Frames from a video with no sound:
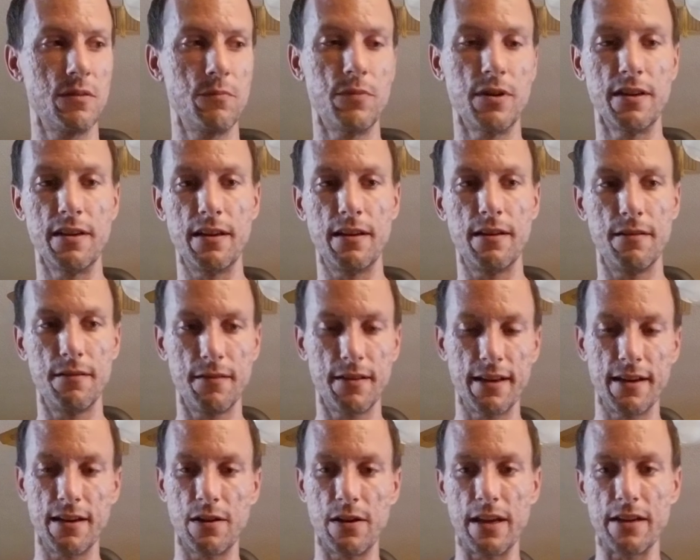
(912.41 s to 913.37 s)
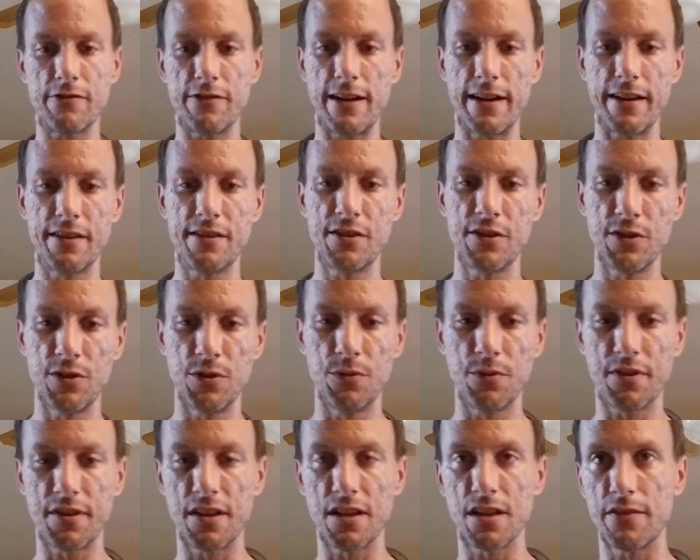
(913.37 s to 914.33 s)
but I tried to
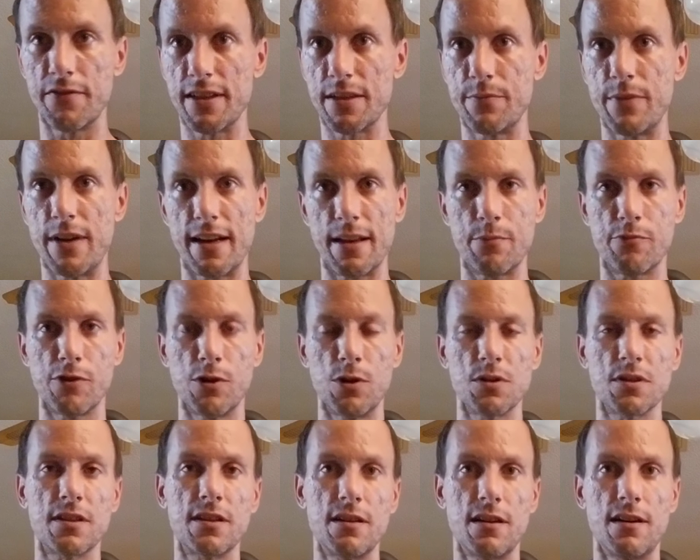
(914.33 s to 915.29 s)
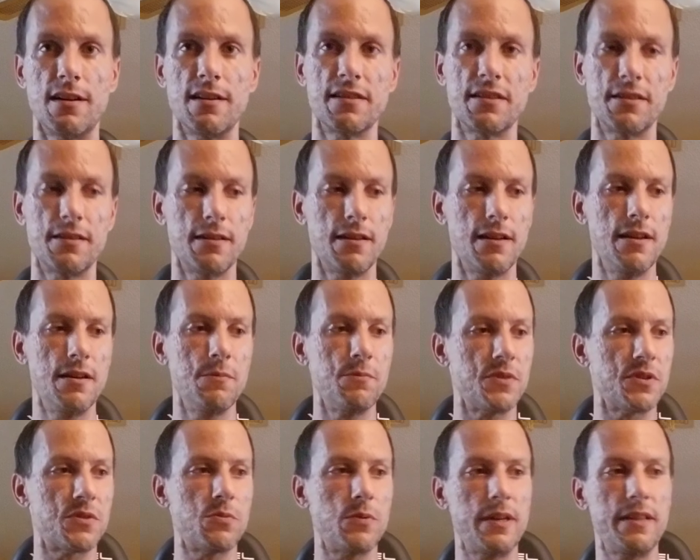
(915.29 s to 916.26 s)
think of as many pros and cons
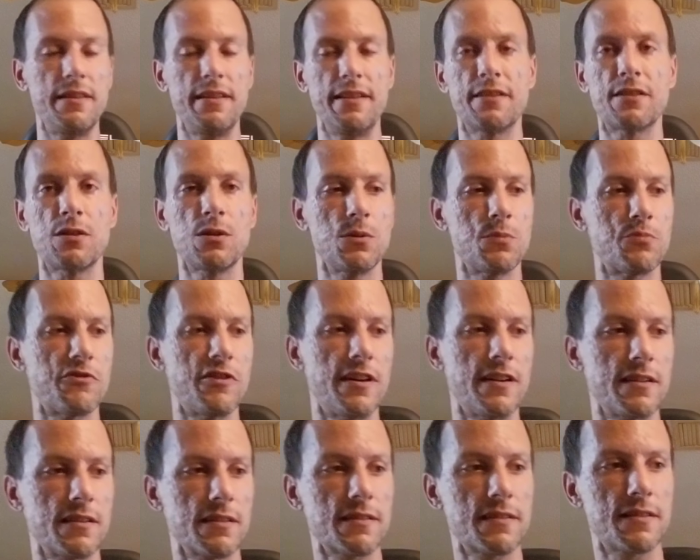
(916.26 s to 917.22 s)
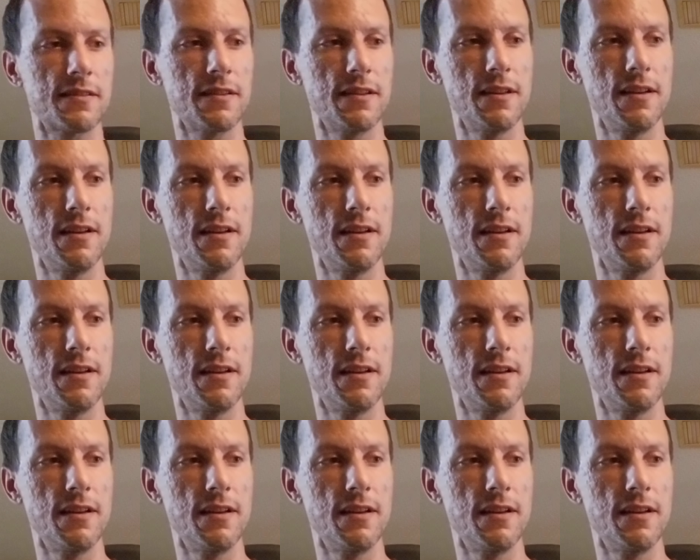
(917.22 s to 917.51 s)
between these two products